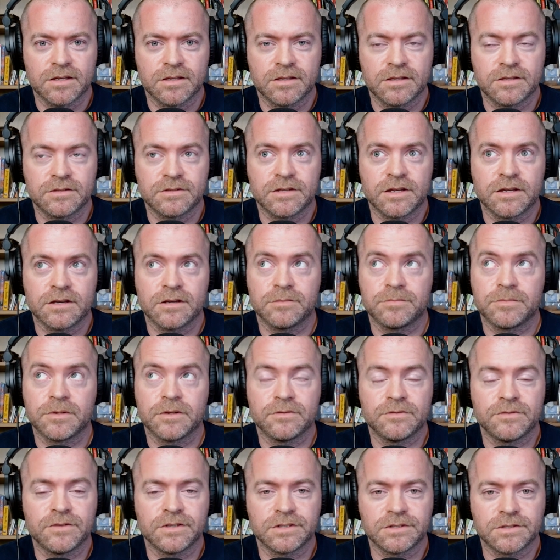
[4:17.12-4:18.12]
the setup
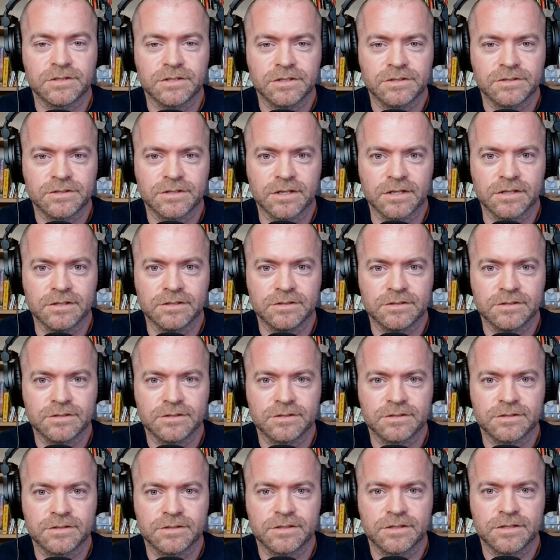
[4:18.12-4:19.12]
of existence,
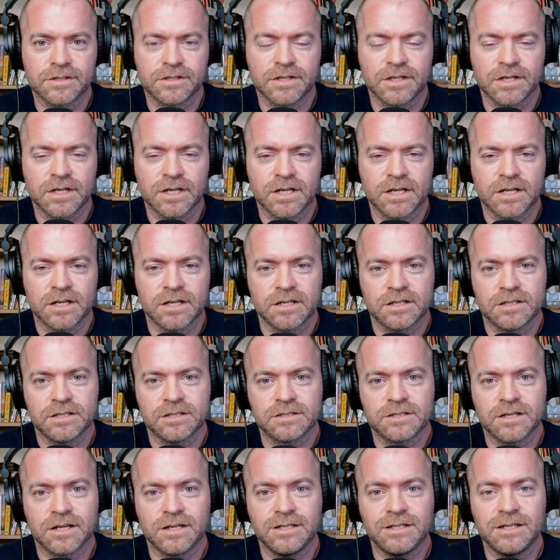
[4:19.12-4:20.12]

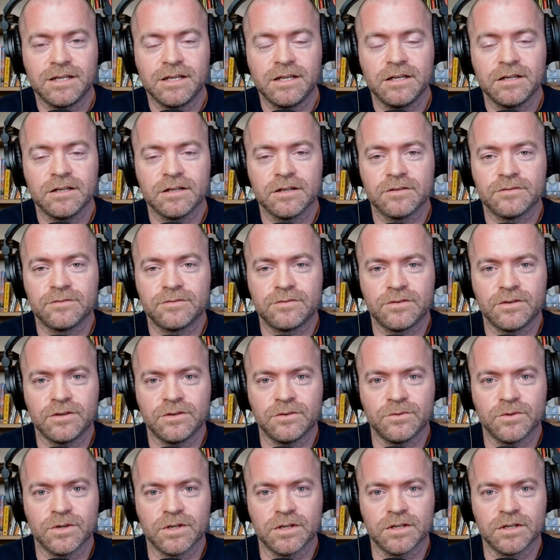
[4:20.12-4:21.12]
this idea of
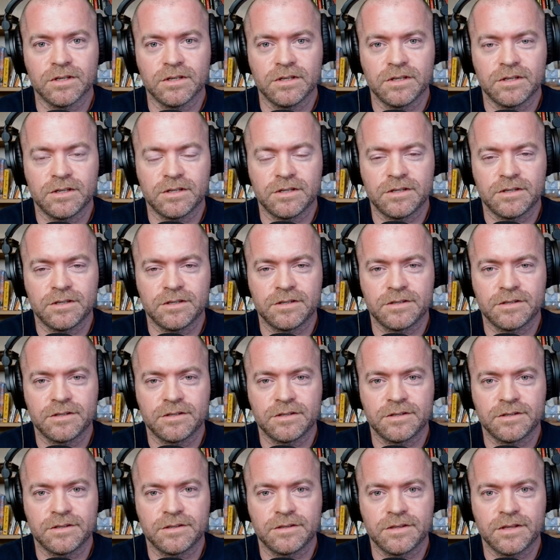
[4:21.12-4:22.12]
free will
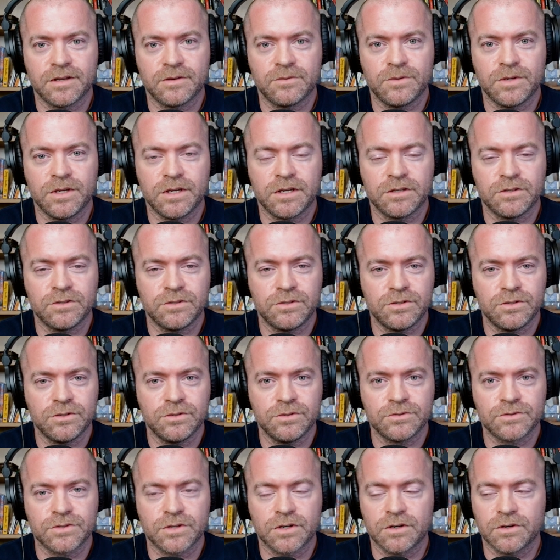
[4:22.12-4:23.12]
that we can
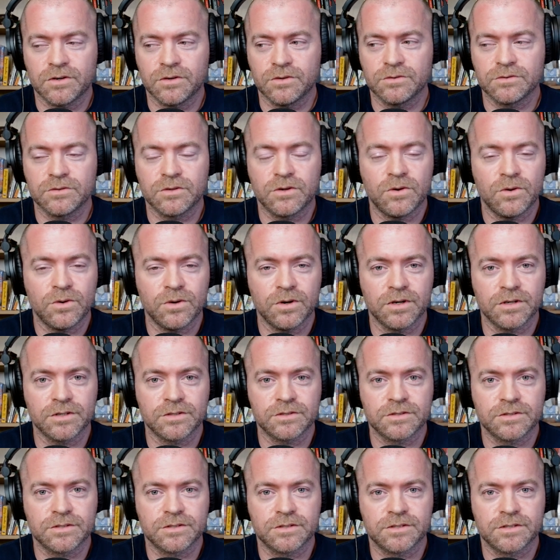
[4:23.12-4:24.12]
choose our own
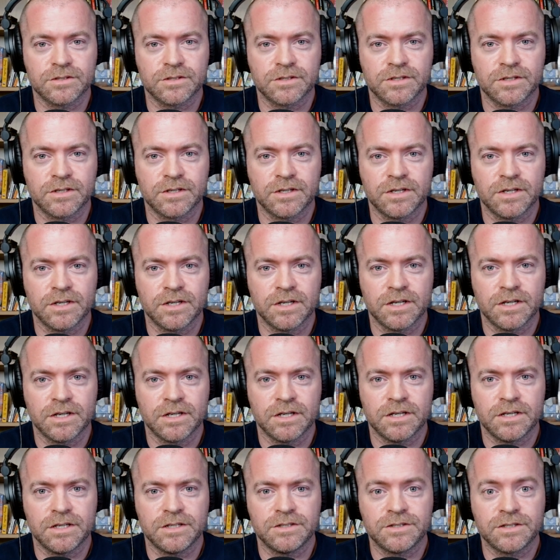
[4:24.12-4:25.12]
course
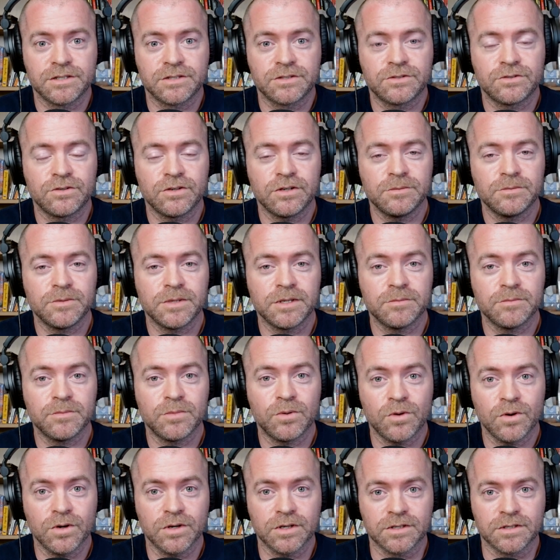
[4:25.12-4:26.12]
is extremely
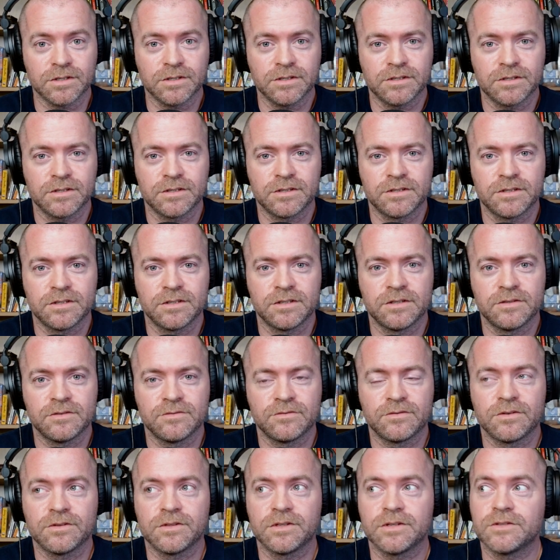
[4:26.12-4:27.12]
important
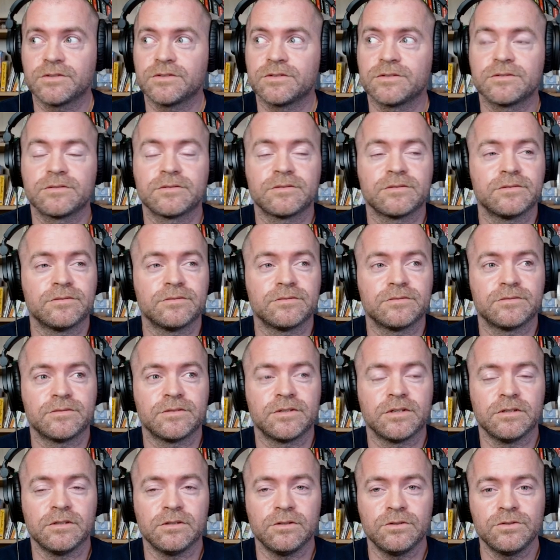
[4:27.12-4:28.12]
for this
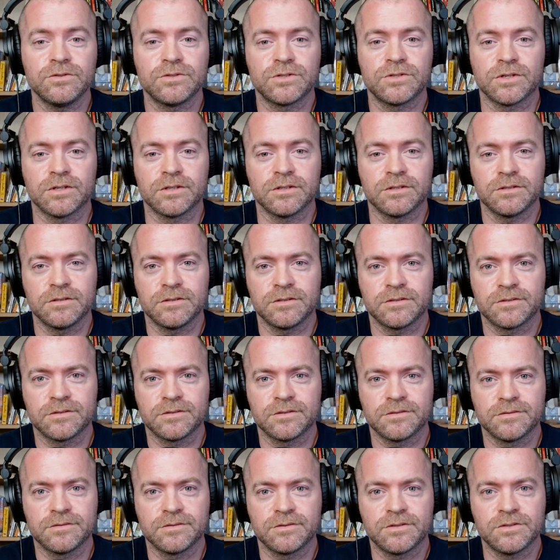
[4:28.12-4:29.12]
illusion
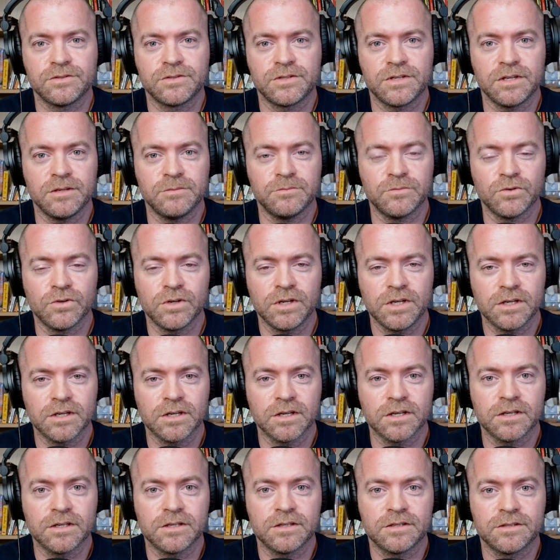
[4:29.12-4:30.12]
to seem
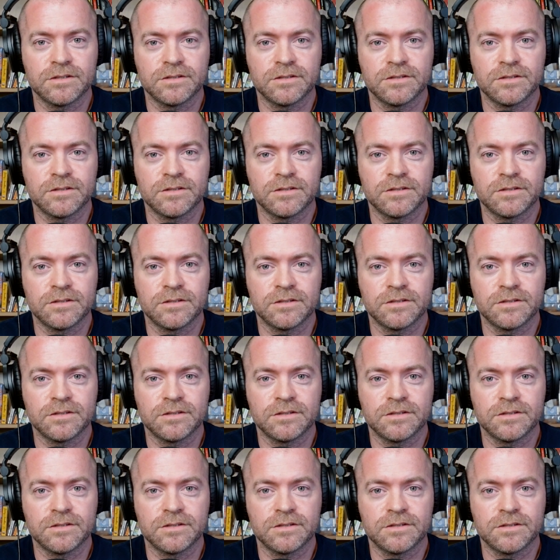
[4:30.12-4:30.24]
real